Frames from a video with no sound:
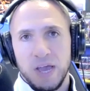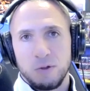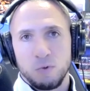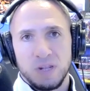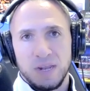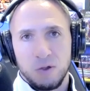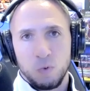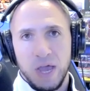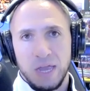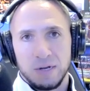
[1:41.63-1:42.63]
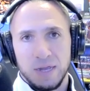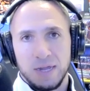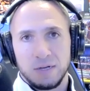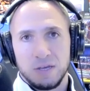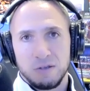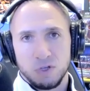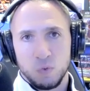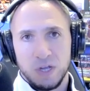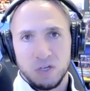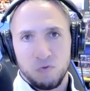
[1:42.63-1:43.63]
out with Nick Wayne and
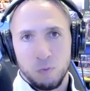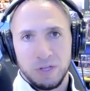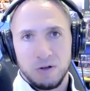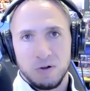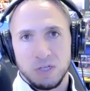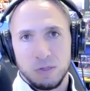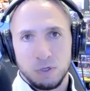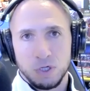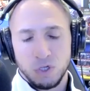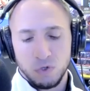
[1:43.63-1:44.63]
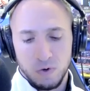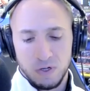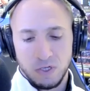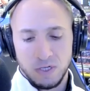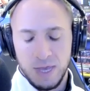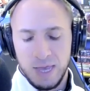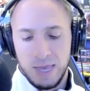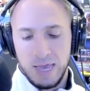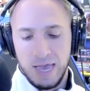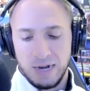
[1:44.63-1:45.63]
Killswitch, formerly known as Luchasaurus.
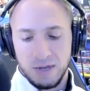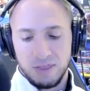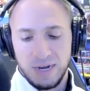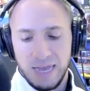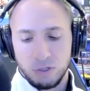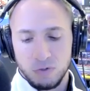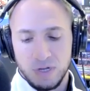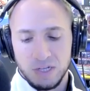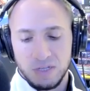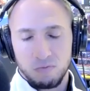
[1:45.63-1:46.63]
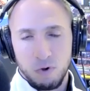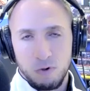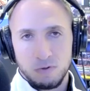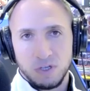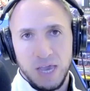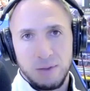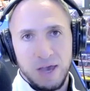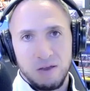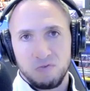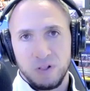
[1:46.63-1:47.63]
And the natural Dustin Rhodes came
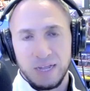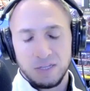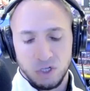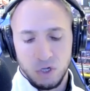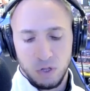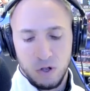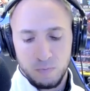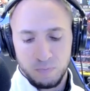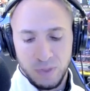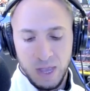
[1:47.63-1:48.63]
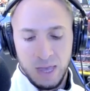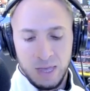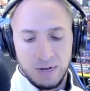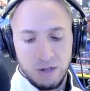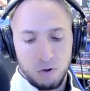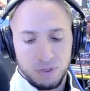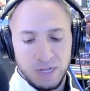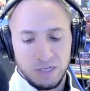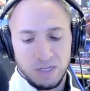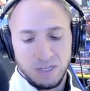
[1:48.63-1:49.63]
out flying solo. Now, all
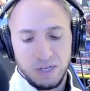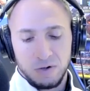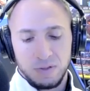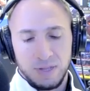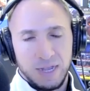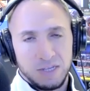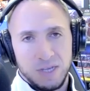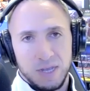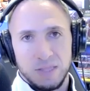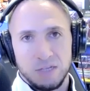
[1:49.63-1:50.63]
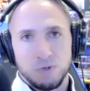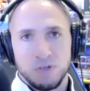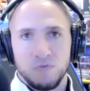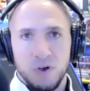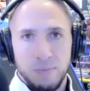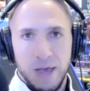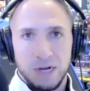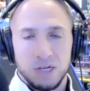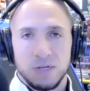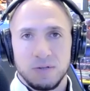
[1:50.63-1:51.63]
things considered, like I said, this was a fun
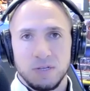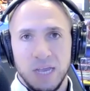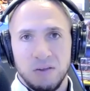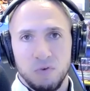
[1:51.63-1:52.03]
match. Take it for